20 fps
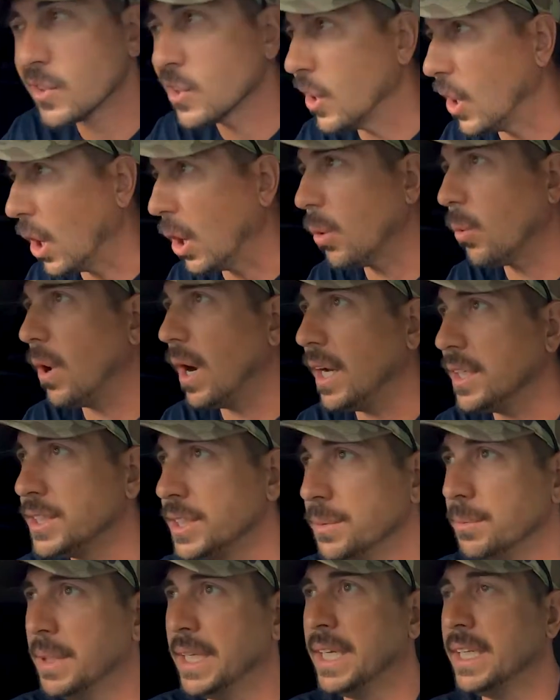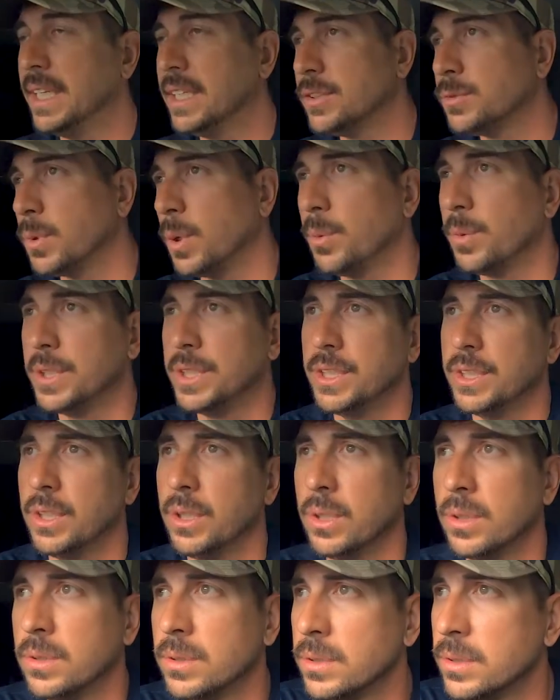car washing, man. That's what we
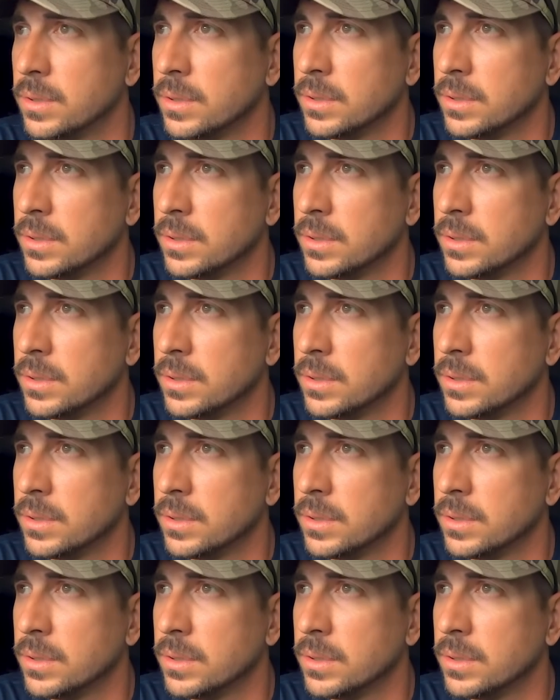do.